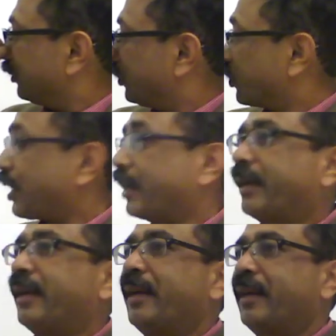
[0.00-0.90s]
Those
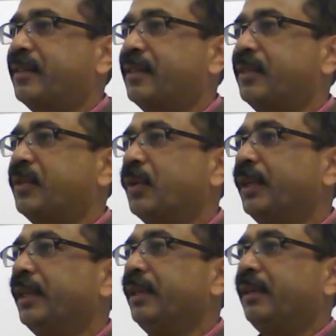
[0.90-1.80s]
are
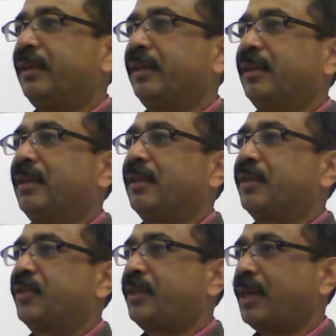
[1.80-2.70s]
accessory
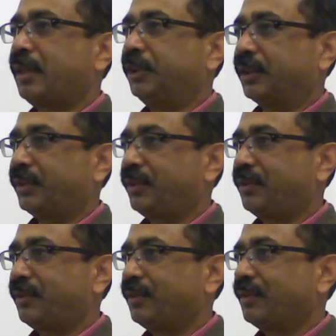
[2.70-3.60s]

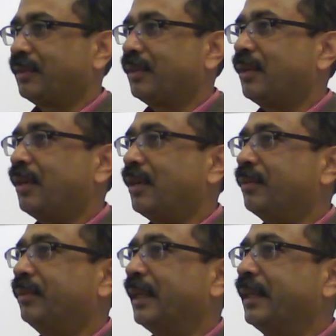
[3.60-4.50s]
structures
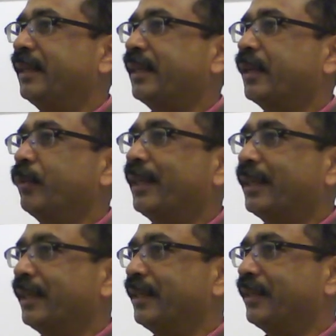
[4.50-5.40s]
of the
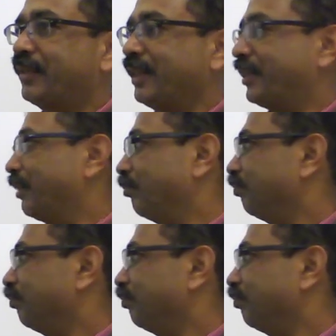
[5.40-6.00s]
integumentary system.